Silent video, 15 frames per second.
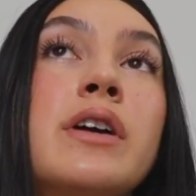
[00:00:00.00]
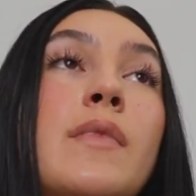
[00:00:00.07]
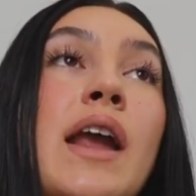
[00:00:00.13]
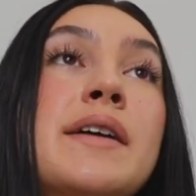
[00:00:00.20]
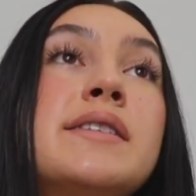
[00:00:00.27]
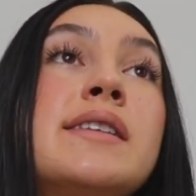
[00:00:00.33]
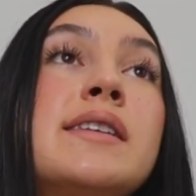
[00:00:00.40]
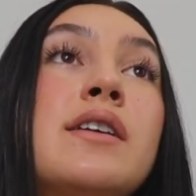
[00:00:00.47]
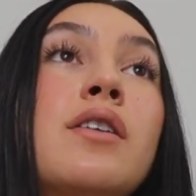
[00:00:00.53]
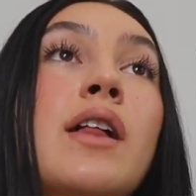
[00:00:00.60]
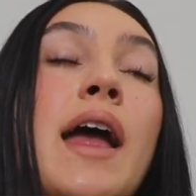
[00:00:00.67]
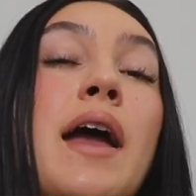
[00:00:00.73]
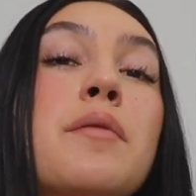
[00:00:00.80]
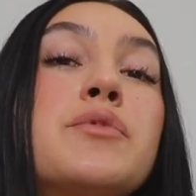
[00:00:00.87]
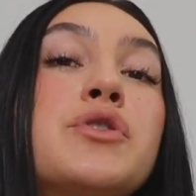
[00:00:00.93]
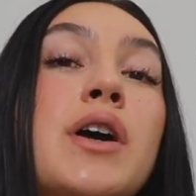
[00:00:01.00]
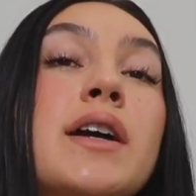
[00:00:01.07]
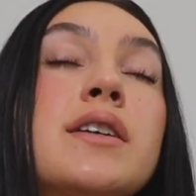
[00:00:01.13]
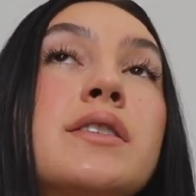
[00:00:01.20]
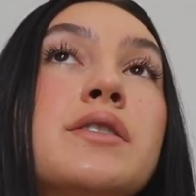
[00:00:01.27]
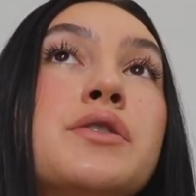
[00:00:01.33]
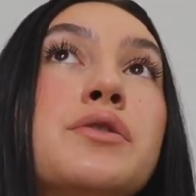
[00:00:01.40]
I still am
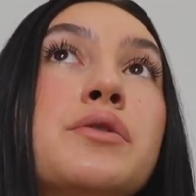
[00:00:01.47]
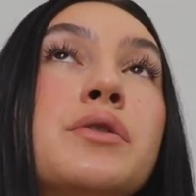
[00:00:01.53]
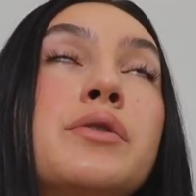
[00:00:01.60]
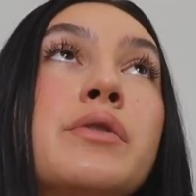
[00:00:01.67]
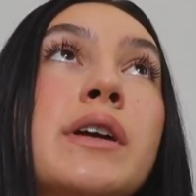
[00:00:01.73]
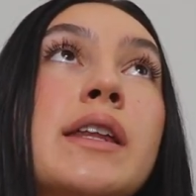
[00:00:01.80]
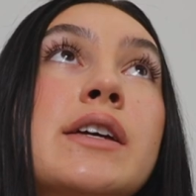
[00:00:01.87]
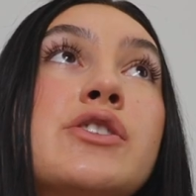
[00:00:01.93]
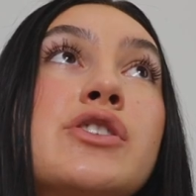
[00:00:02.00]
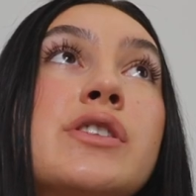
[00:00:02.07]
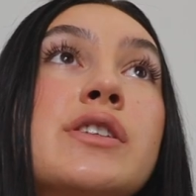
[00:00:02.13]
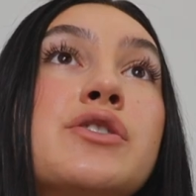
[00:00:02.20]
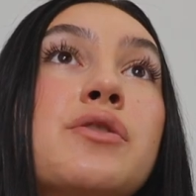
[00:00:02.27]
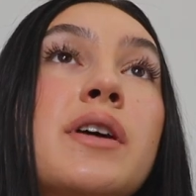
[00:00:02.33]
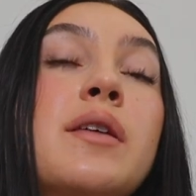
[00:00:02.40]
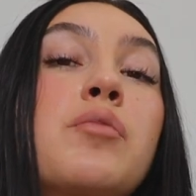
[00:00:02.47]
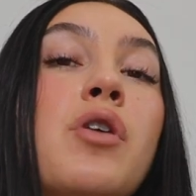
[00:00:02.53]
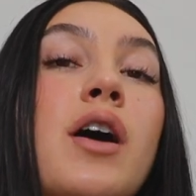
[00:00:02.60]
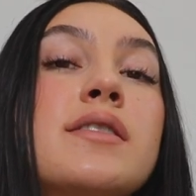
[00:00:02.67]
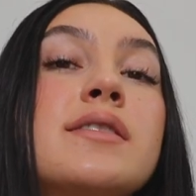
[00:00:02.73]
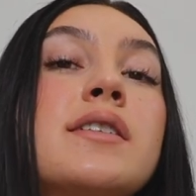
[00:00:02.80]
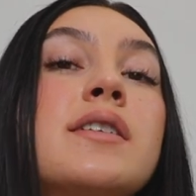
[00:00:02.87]
trying to really just enjoy the
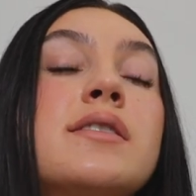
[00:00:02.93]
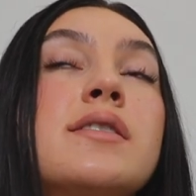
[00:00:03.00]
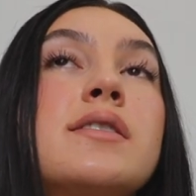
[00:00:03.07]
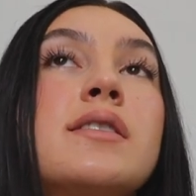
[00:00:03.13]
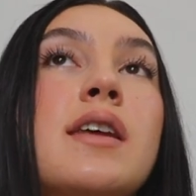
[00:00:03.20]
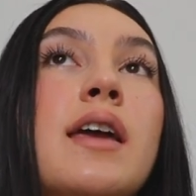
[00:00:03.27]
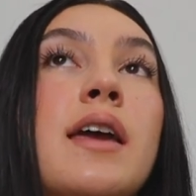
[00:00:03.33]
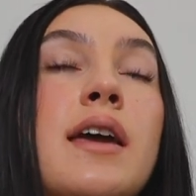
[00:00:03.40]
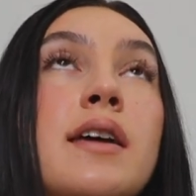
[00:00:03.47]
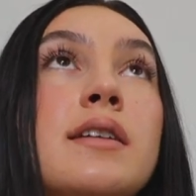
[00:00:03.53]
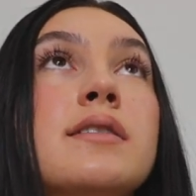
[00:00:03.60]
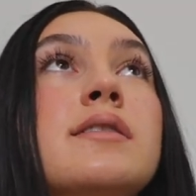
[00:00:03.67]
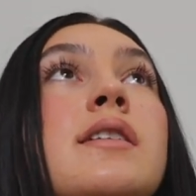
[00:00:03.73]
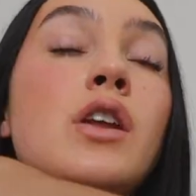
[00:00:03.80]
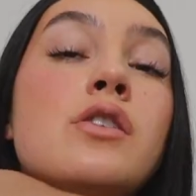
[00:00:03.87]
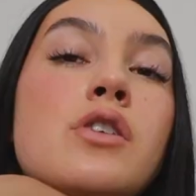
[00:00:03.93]
process and